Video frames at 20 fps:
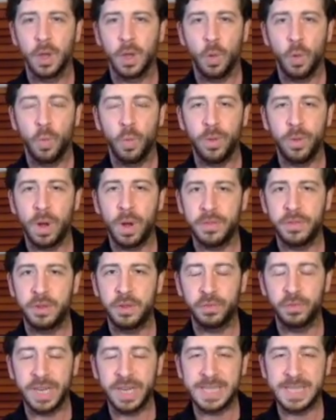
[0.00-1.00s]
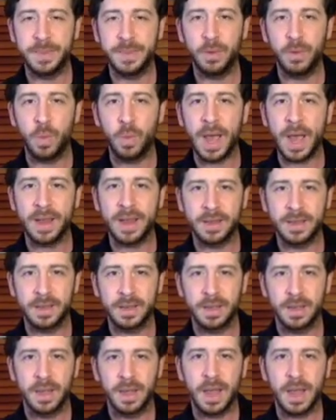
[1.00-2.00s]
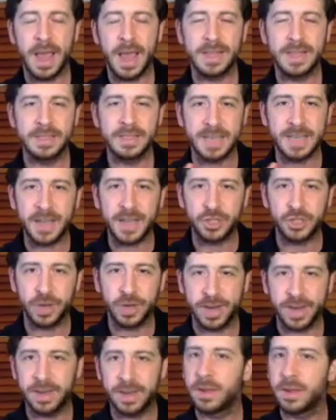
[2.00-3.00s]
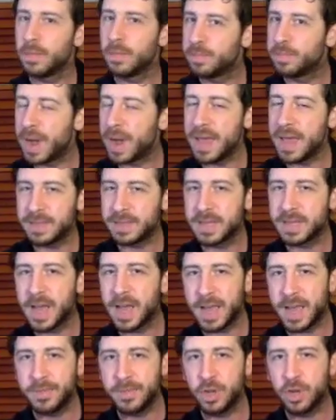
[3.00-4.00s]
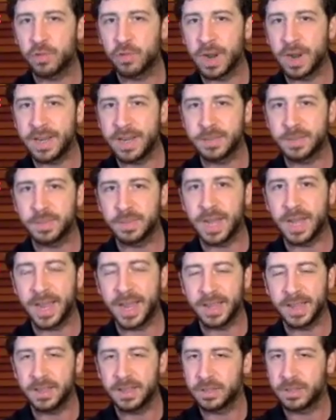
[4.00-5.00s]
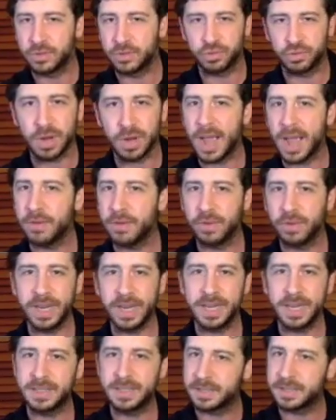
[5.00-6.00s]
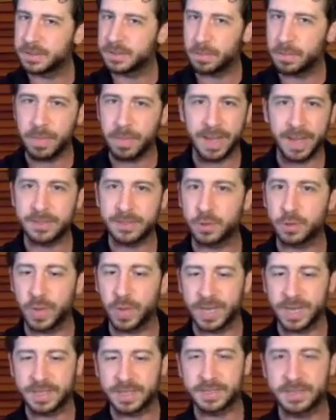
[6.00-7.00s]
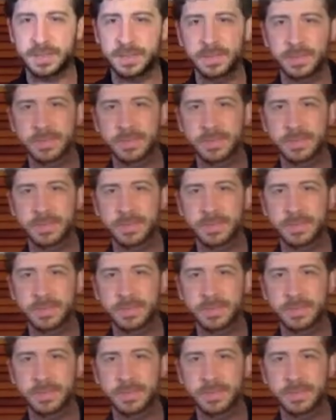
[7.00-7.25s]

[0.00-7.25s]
We want the reed to be wet and saturated by the time you're ready to play. Dry reeds make squeaks.